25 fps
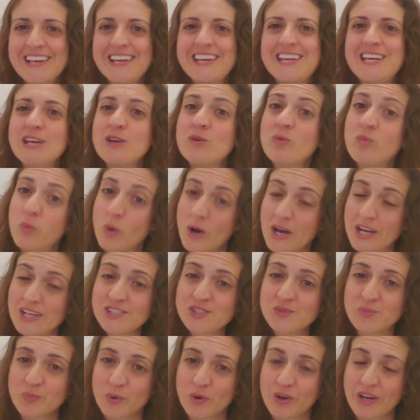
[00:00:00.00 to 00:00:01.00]
He
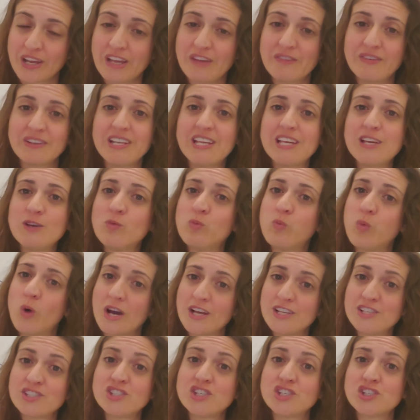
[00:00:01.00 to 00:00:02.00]
was brave and he
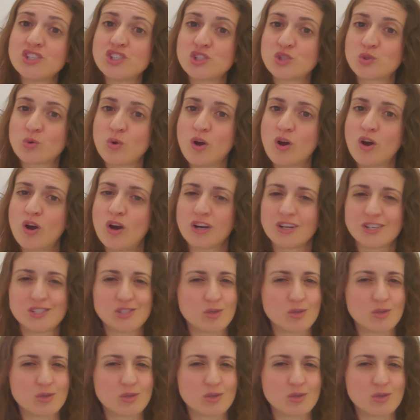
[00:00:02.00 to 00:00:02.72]
was strong.